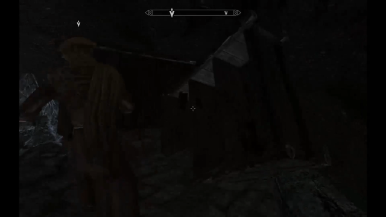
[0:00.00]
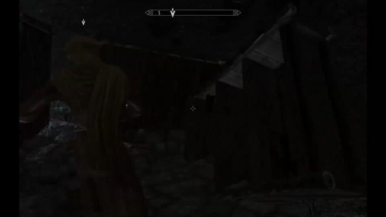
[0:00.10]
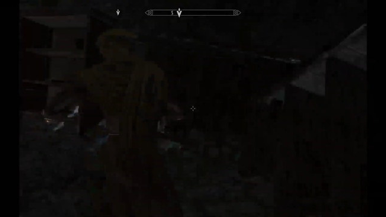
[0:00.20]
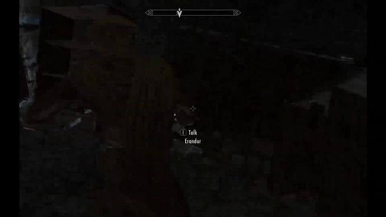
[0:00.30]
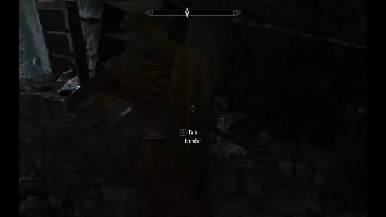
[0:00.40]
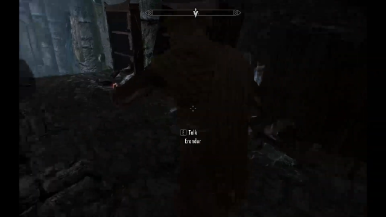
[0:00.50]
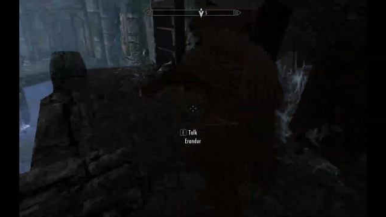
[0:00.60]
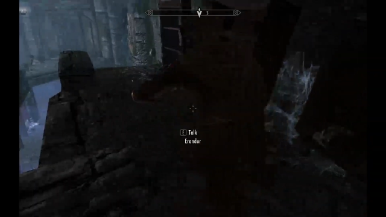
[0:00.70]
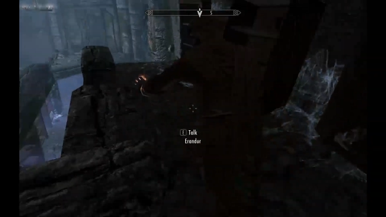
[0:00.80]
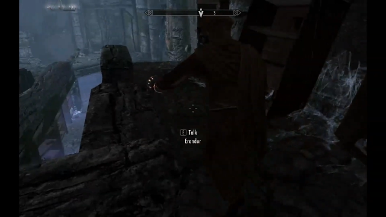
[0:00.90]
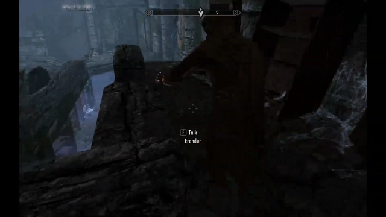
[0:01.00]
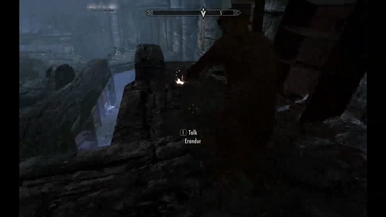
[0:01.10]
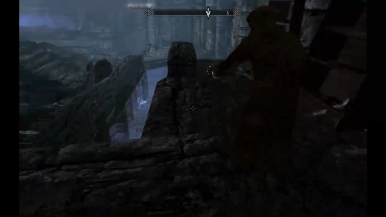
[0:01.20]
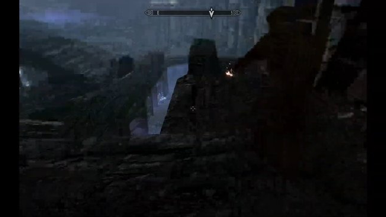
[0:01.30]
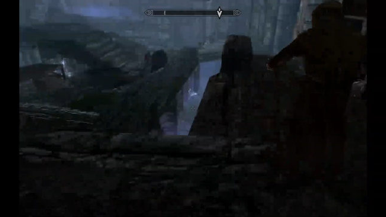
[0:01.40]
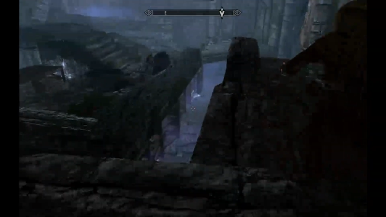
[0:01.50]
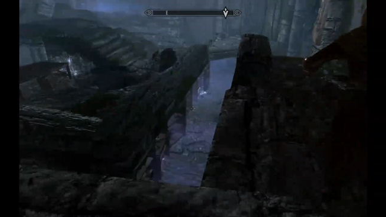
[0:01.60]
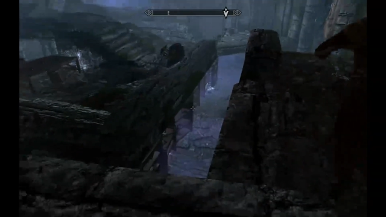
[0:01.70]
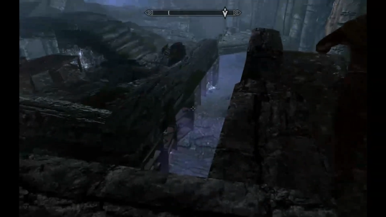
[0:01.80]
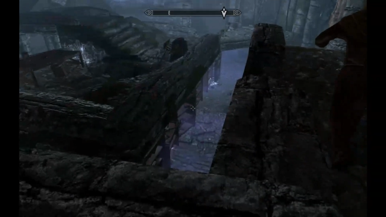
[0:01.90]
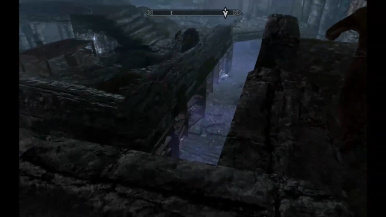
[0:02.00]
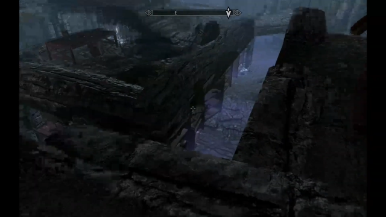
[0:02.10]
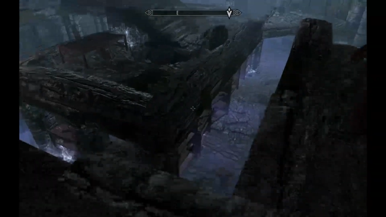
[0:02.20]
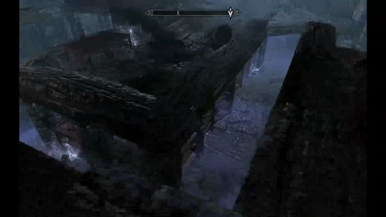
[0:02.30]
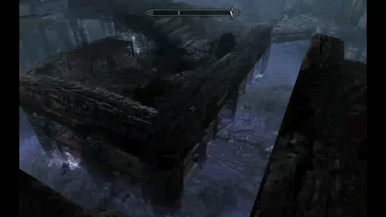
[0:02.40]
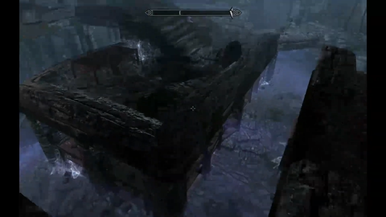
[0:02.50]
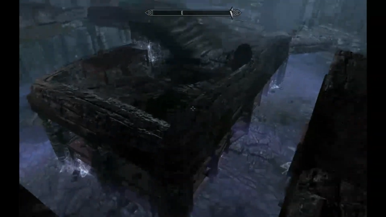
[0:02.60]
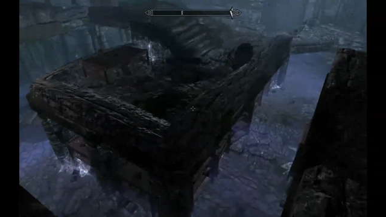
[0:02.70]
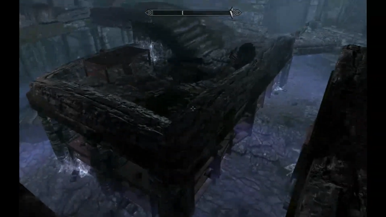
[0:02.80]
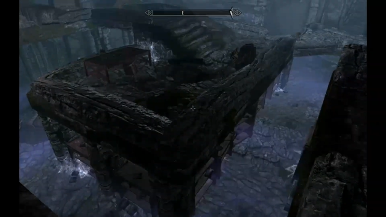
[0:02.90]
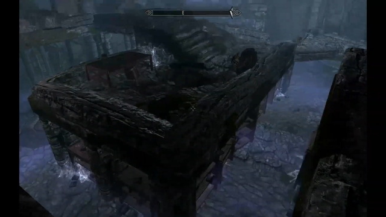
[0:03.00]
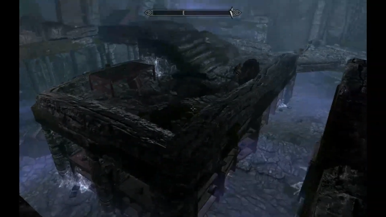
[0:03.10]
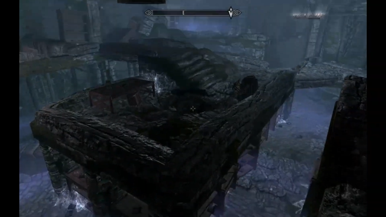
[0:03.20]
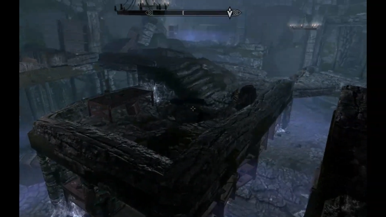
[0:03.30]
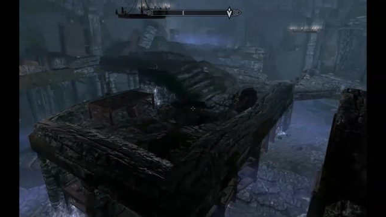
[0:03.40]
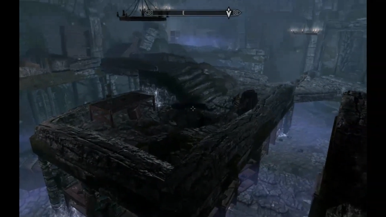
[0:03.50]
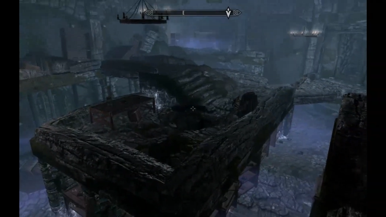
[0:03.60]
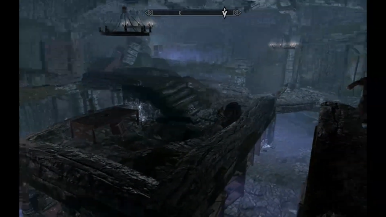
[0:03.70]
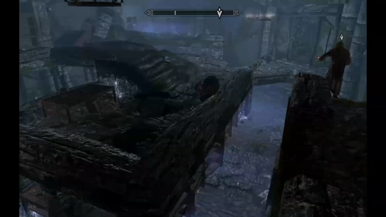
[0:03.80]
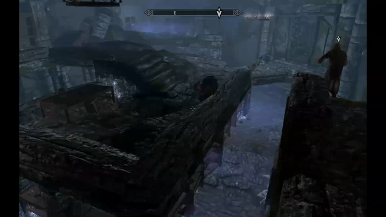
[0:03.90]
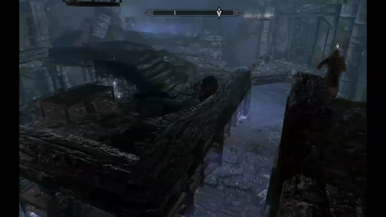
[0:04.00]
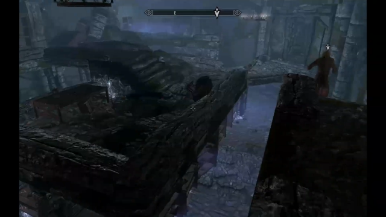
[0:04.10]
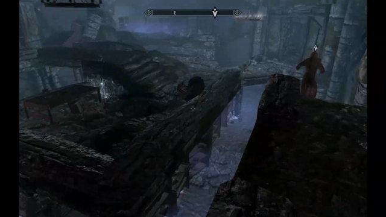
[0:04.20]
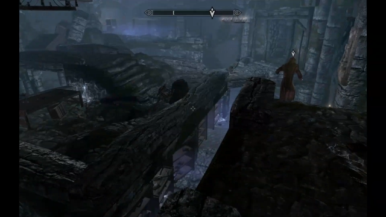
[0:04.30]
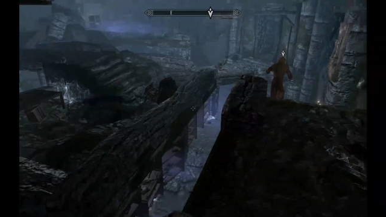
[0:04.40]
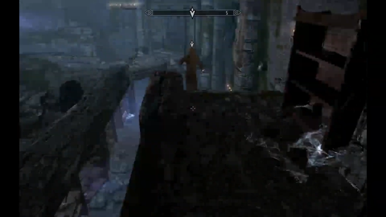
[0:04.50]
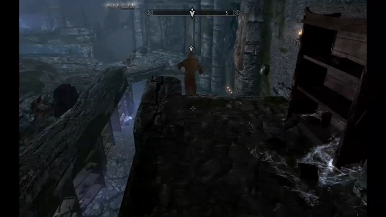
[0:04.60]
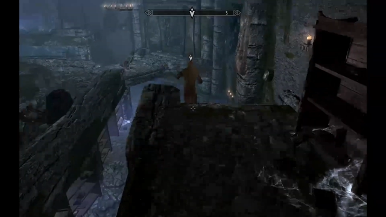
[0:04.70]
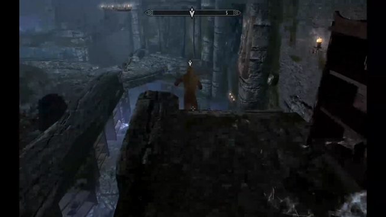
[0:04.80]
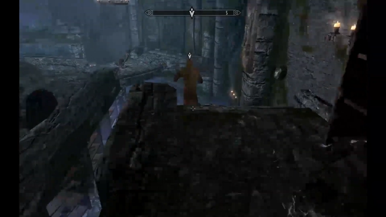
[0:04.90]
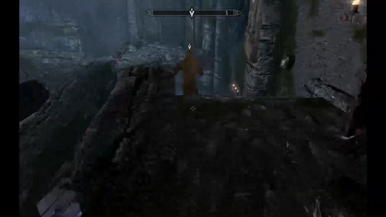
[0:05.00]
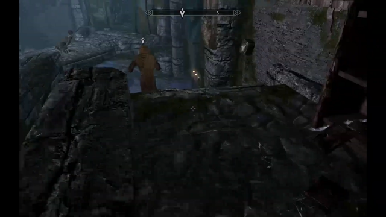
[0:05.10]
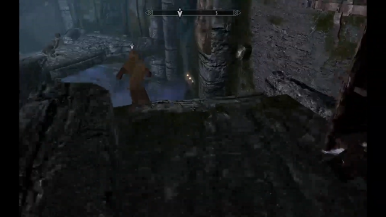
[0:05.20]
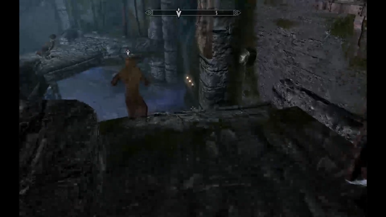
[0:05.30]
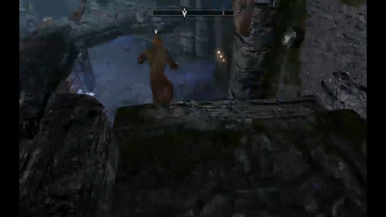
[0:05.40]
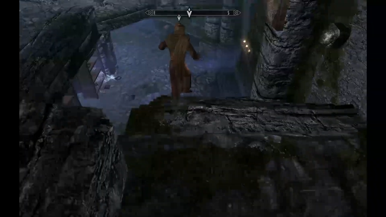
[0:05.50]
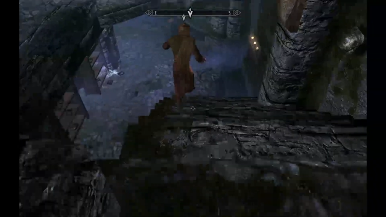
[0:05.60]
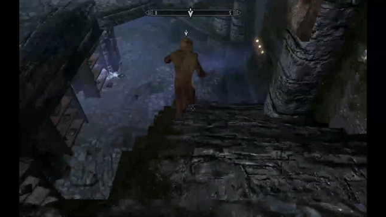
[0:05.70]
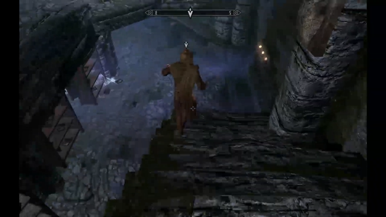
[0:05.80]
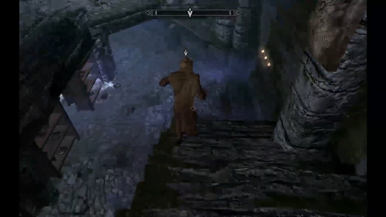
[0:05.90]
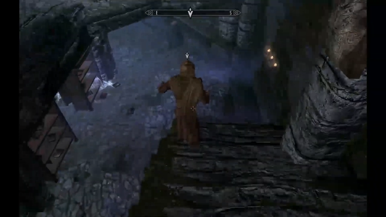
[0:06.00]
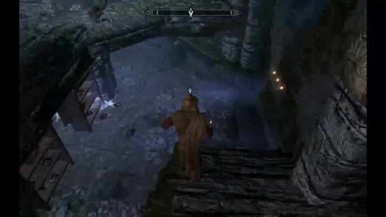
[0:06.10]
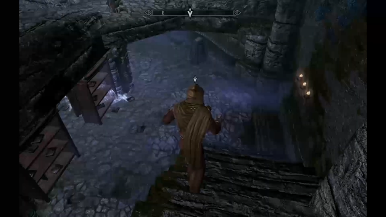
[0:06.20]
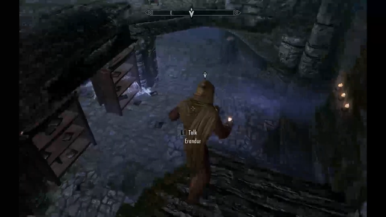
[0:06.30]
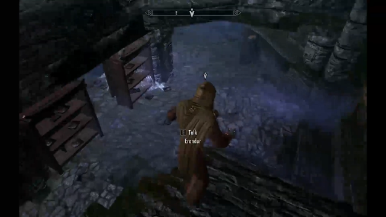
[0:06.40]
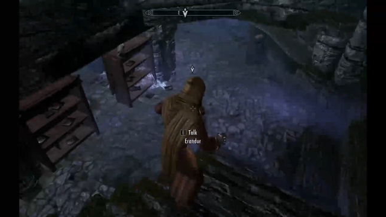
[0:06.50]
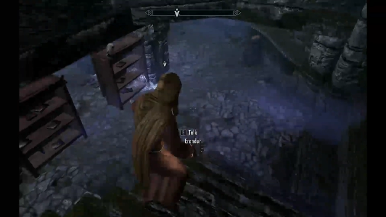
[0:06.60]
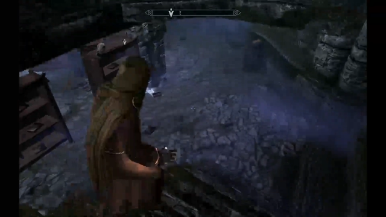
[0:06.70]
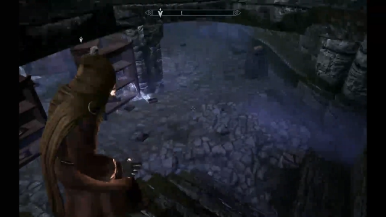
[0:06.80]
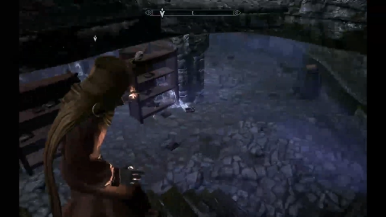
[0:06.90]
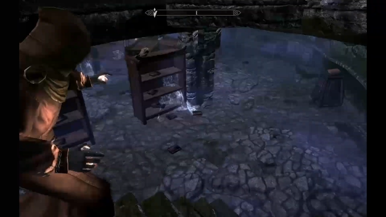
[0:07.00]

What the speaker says: (no speaker visible)